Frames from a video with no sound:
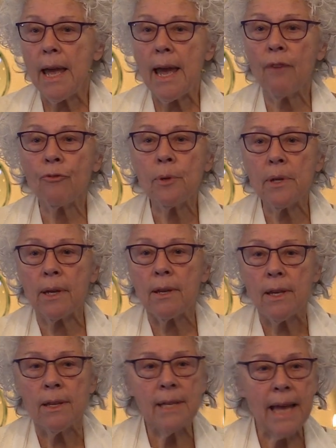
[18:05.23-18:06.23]
Every,
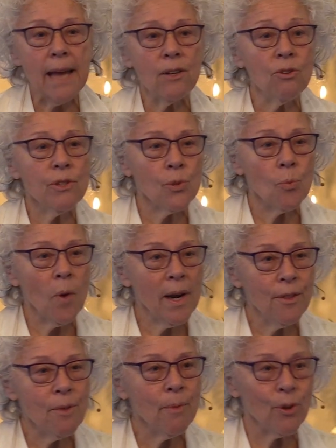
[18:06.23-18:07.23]
the ankle is
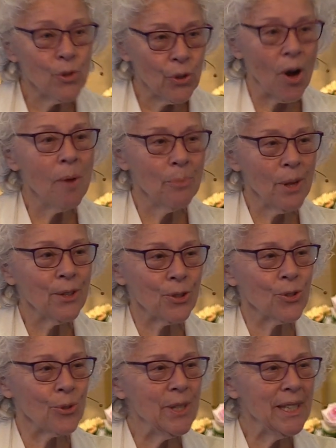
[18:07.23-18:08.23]
one of the most
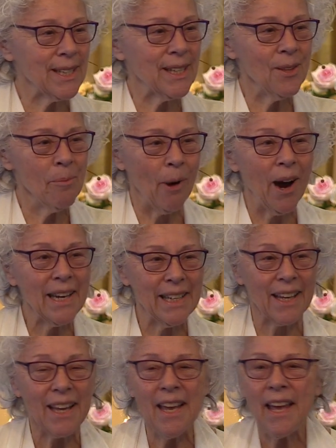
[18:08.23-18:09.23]
complex joints in the
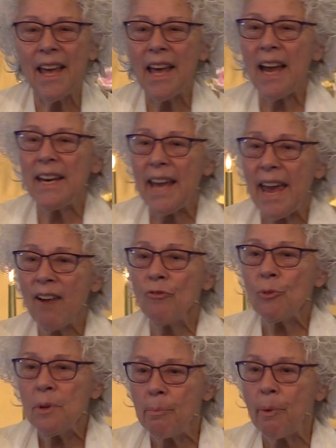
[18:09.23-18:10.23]
body, and
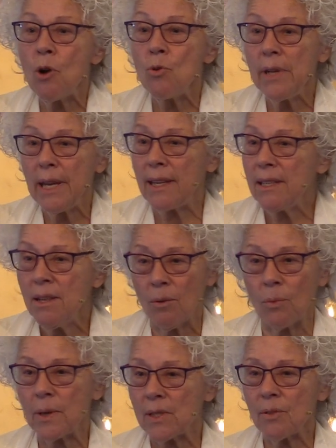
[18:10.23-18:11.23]
every bone in
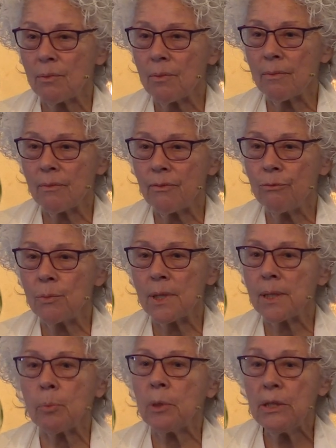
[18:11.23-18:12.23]
it was
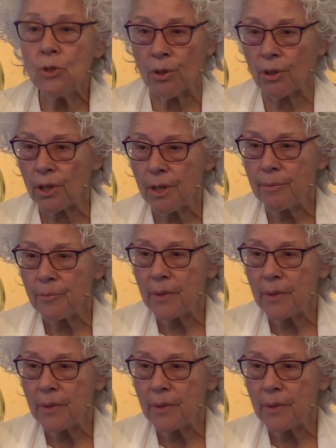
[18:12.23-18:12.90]
splintered.